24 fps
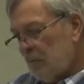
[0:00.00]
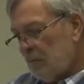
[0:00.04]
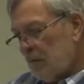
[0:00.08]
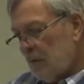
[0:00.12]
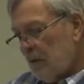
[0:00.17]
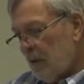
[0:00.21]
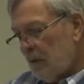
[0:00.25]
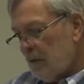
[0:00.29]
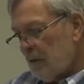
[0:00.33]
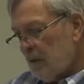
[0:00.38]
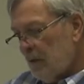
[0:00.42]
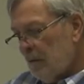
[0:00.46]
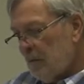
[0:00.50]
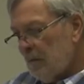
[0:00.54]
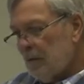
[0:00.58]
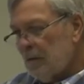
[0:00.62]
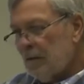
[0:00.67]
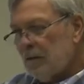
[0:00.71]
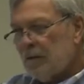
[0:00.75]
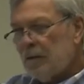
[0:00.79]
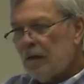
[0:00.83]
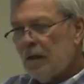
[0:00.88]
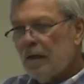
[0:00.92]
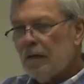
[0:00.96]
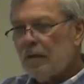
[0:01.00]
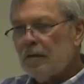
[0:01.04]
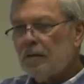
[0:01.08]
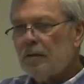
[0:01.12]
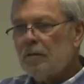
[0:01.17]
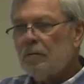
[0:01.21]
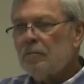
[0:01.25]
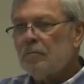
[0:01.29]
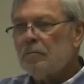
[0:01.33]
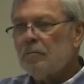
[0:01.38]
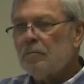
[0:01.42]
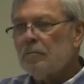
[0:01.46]
customers had
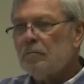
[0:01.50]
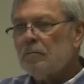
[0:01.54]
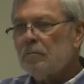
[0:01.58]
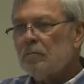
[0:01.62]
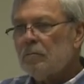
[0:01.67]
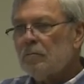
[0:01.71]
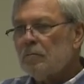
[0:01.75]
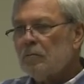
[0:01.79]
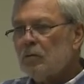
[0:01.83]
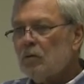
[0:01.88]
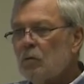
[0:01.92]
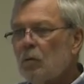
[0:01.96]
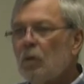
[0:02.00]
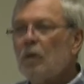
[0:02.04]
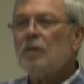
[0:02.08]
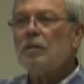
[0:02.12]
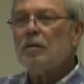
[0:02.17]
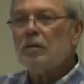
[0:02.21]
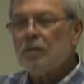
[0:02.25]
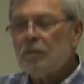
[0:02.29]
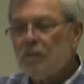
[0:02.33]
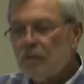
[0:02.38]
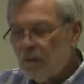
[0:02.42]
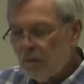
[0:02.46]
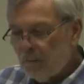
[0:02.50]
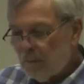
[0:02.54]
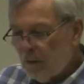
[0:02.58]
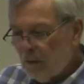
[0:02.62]
dwindled so